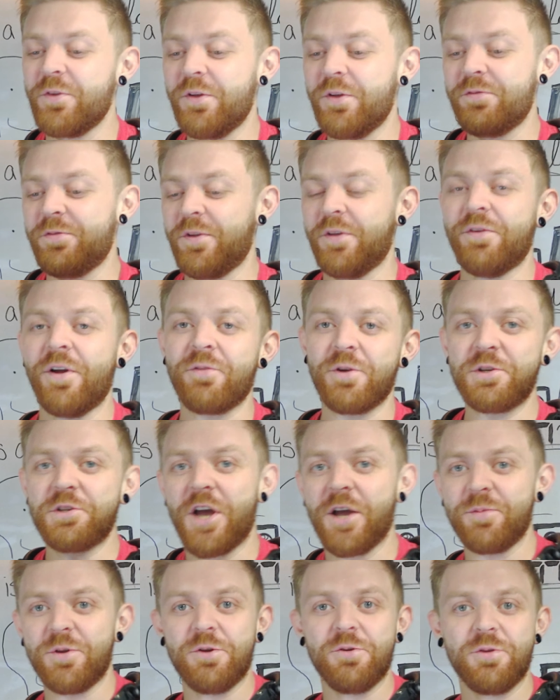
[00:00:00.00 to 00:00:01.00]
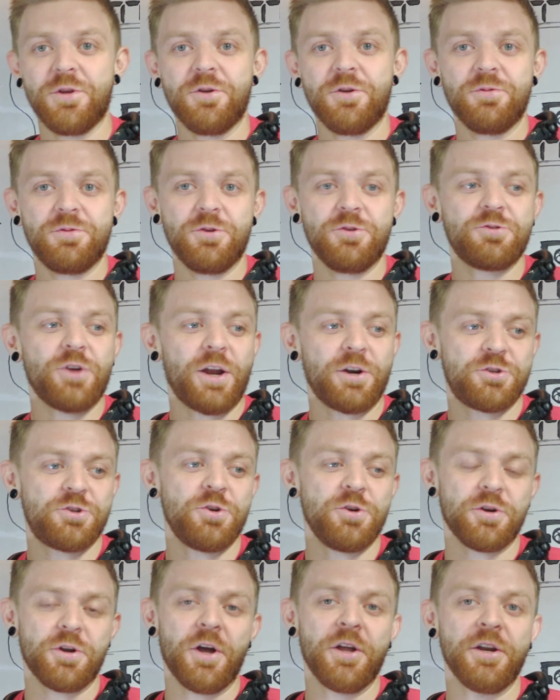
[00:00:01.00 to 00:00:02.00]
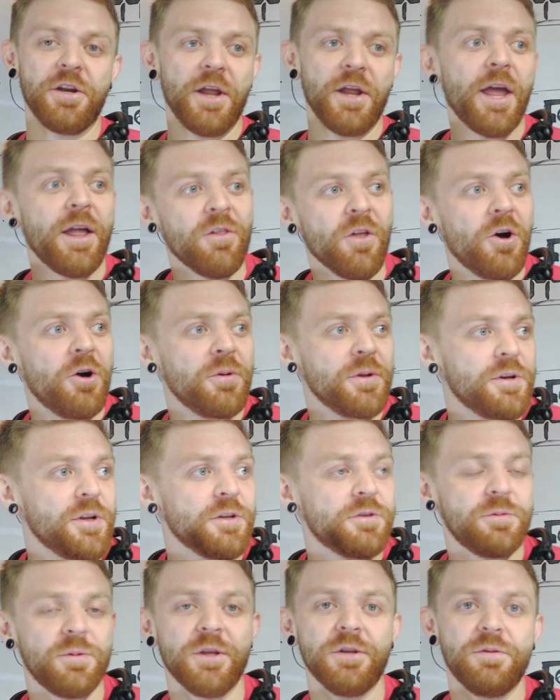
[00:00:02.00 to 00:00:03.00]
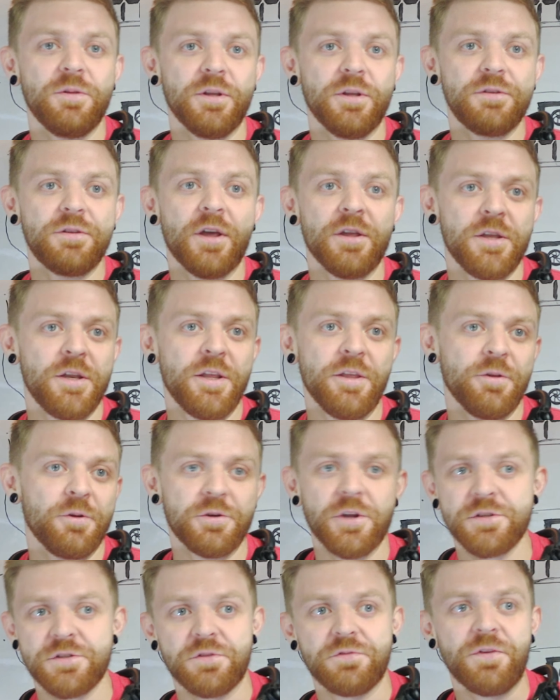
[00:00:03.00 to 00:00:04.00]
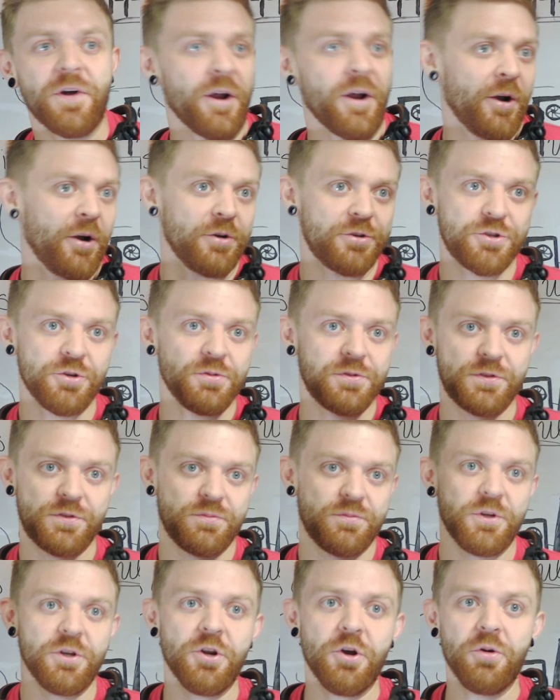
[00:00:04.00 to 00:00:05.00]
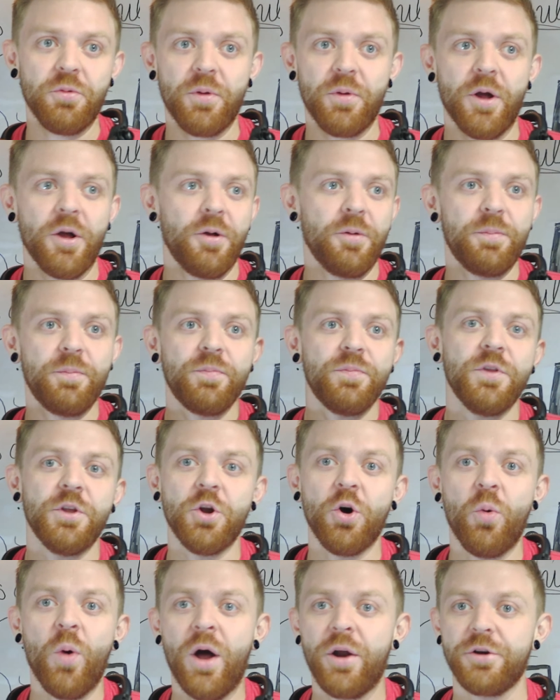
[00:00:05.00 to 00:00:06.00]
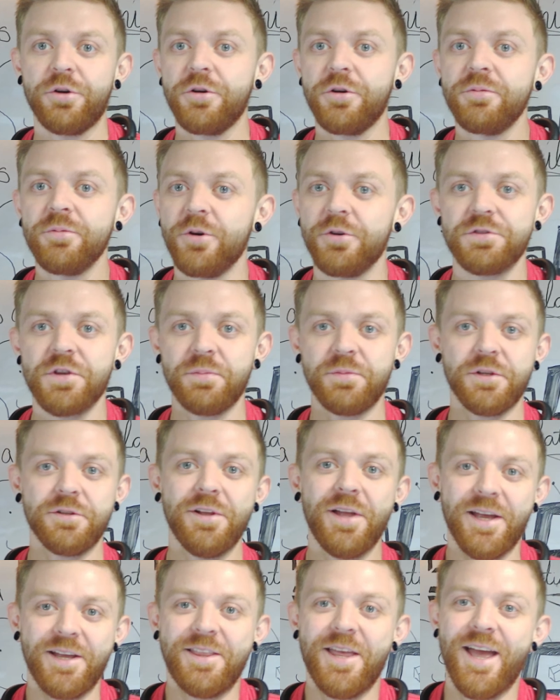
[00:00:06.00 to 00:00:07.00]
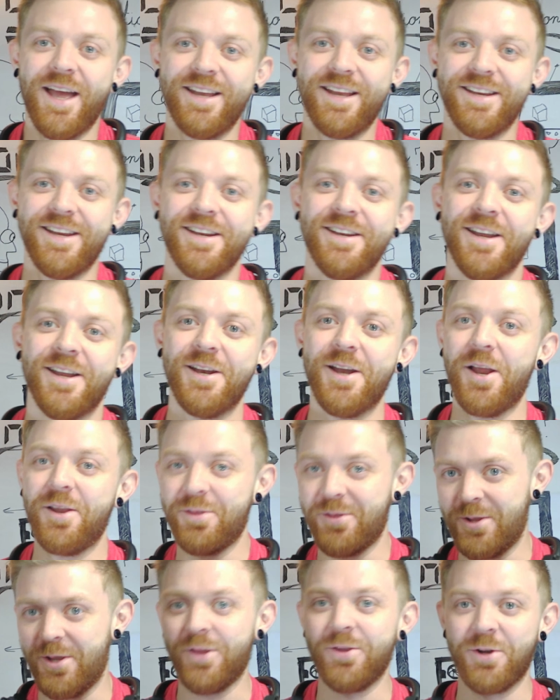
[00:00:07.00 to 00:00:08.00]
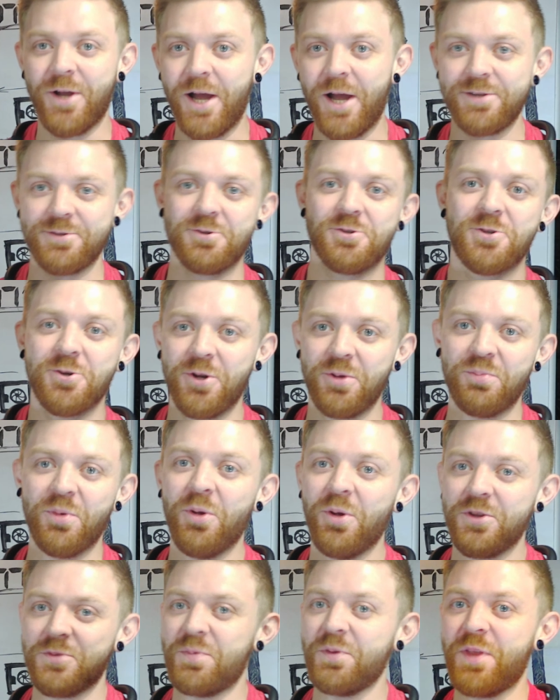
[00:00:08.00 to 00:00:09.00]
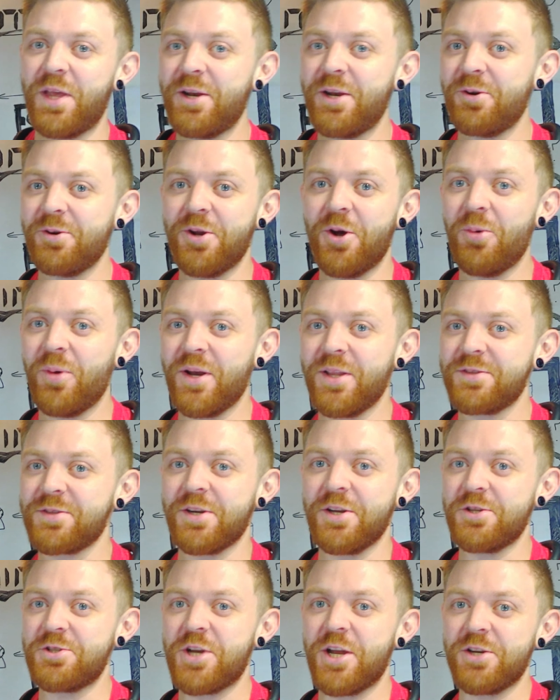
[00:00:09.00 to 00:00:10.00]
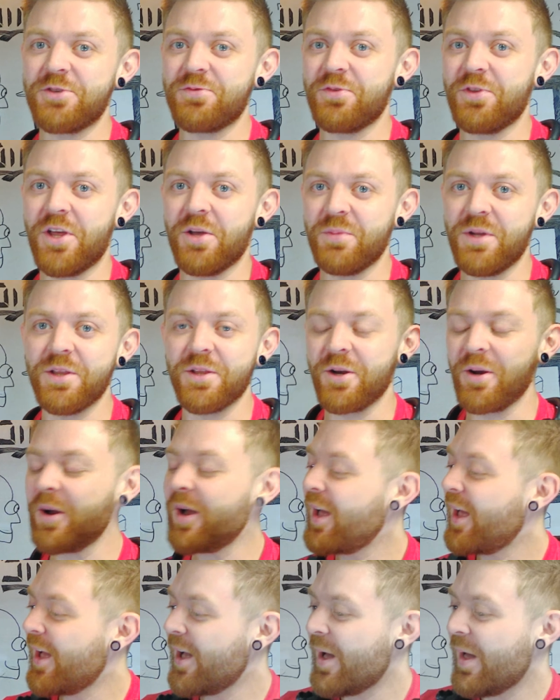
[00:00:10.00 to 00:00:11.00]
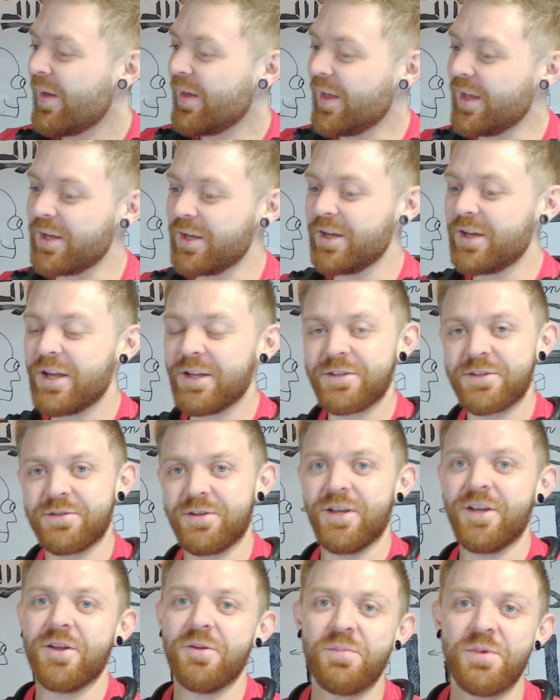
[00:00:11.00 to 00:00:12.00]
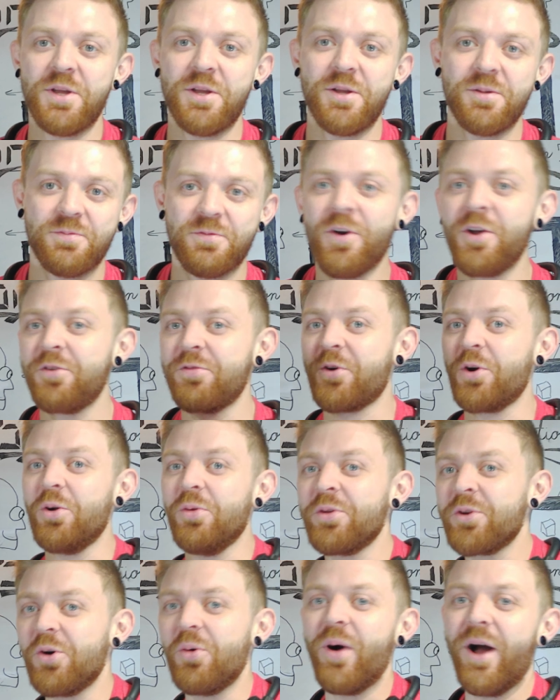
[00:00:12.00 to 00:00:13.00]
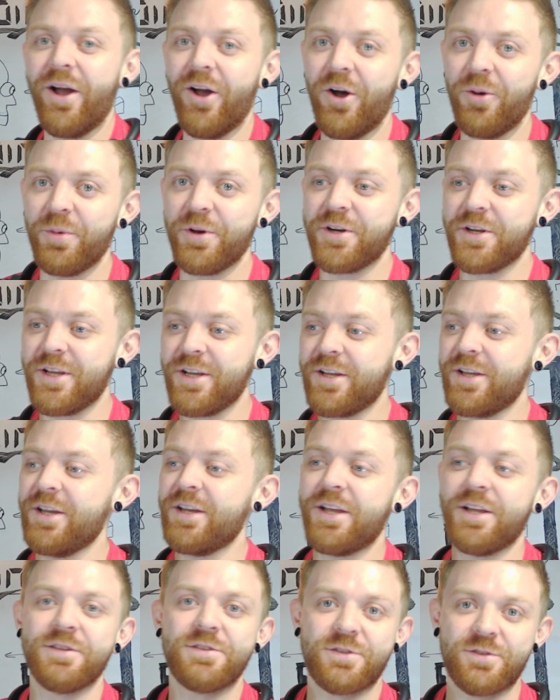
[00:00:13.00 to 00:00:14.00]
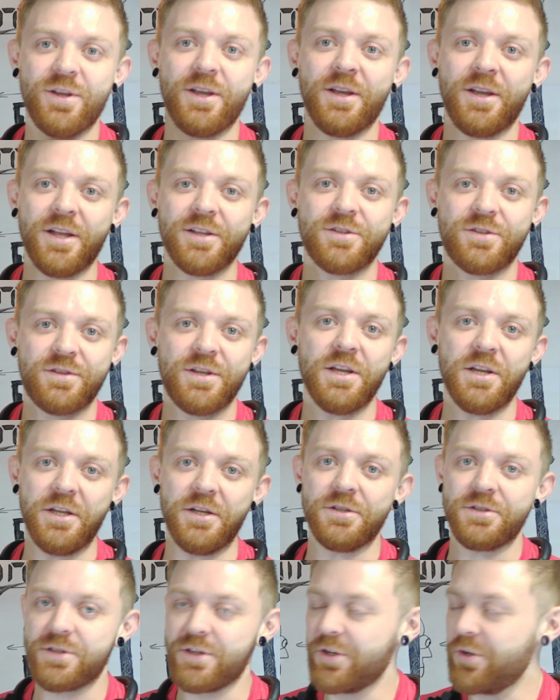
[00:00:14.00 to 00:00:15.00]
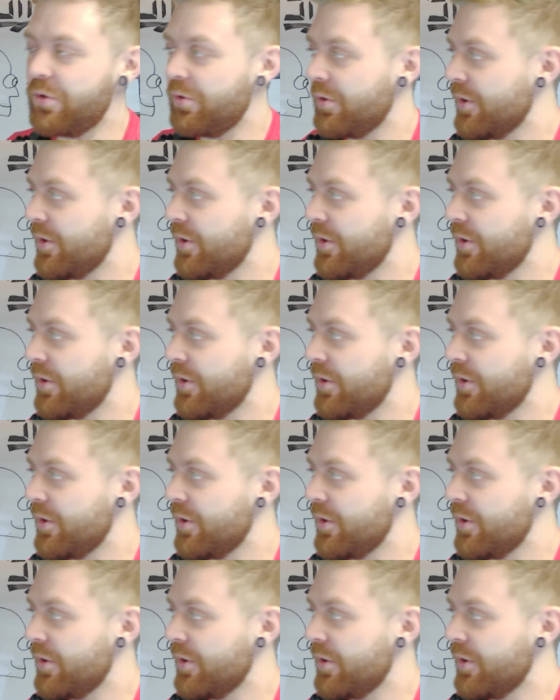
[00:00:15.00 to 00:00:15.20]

If every time you try to shoot your gun in Halo, it either doesn't fire or shoots, water or something like that, and the other guys are shooting bullets, but they don't know when it's going to change for them either. It can be fun for a little while, but it gets tedious and